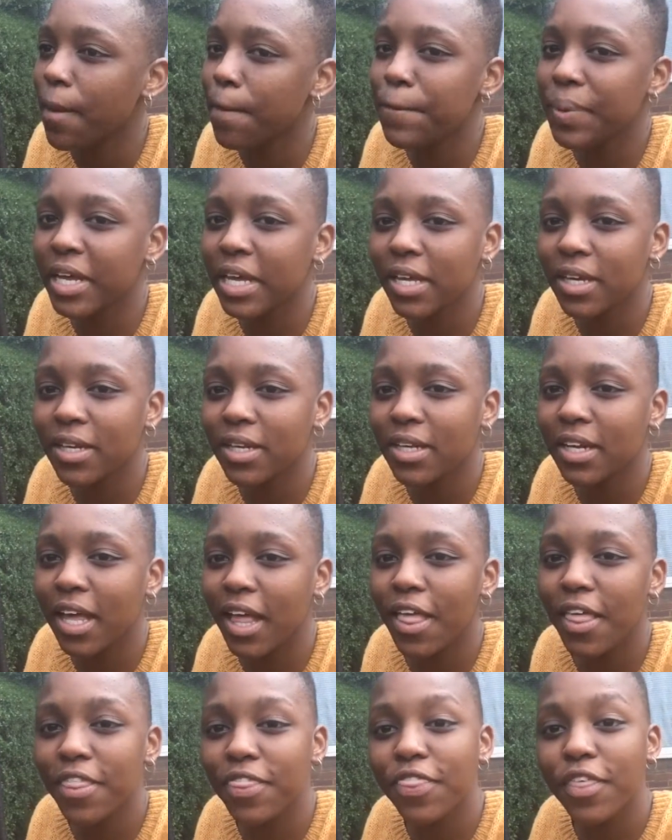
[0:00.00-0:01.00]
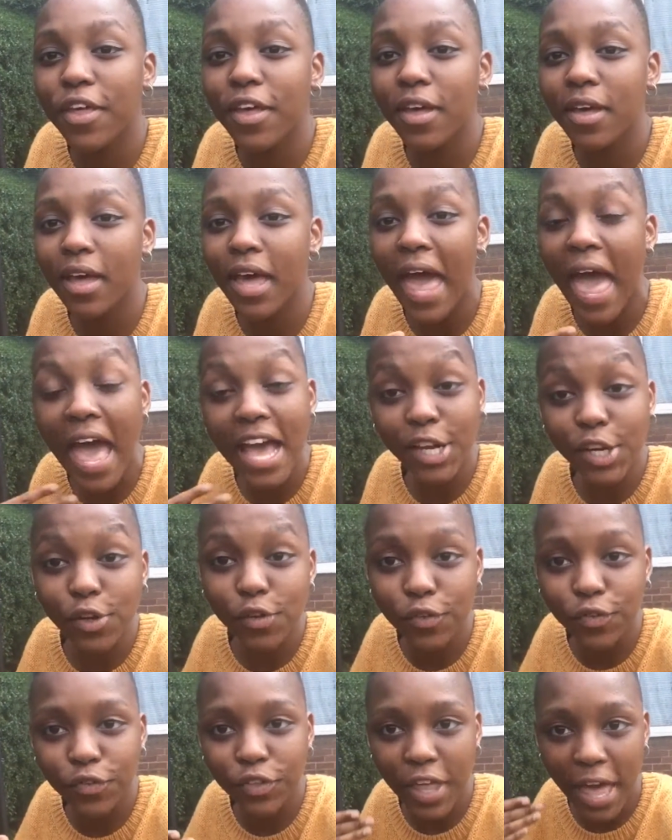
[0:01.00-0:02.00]
But the head
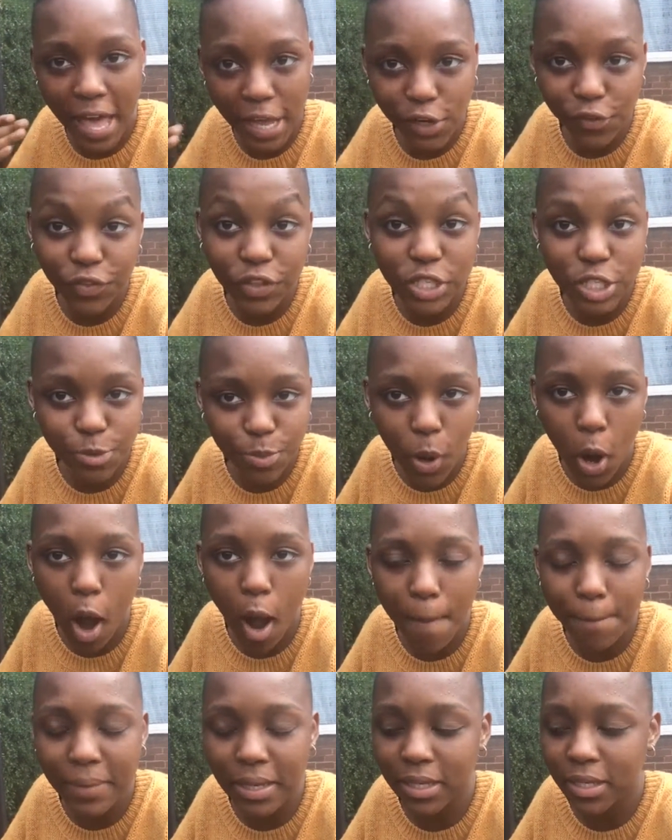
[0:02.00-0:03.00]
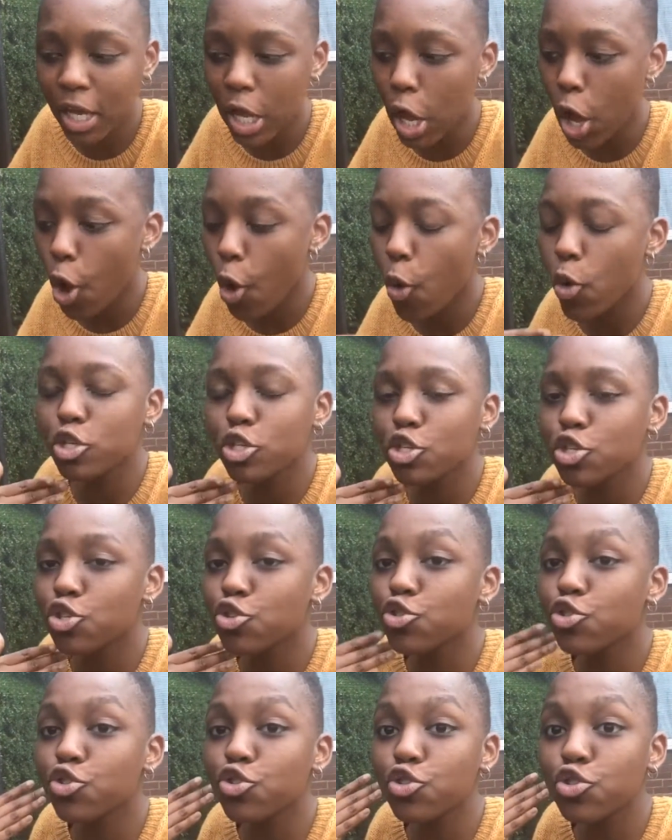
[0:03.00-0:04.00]
of the department was
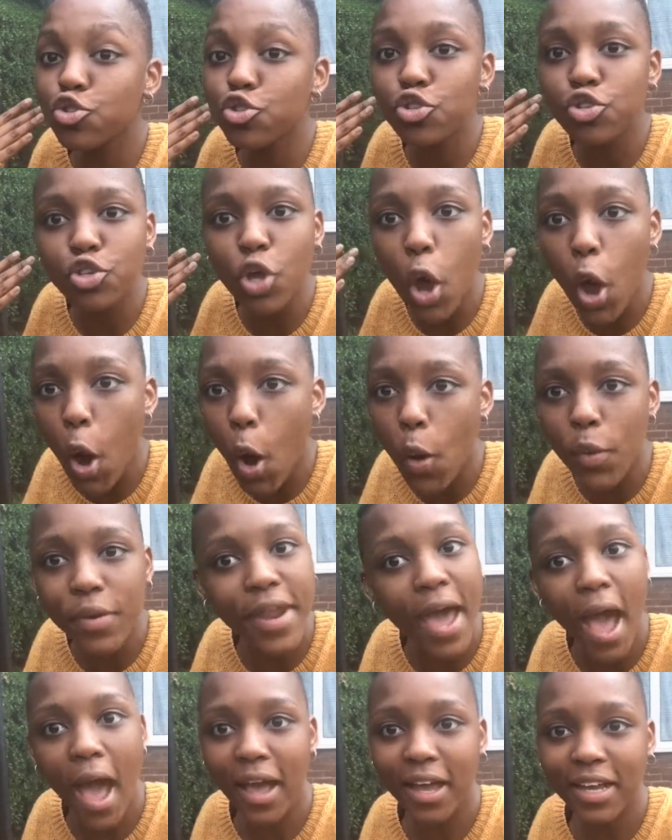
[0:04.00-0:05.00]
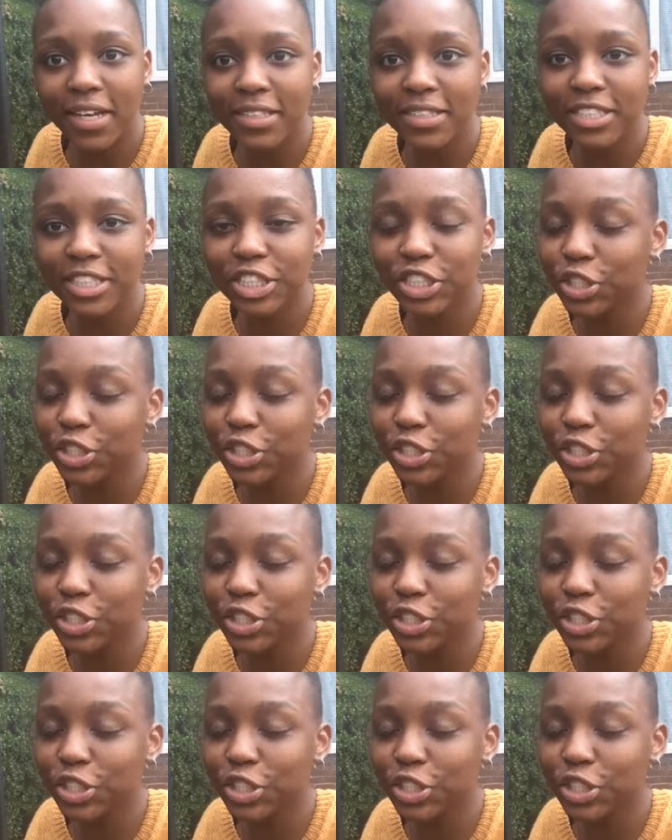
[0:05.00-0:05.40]
so nice.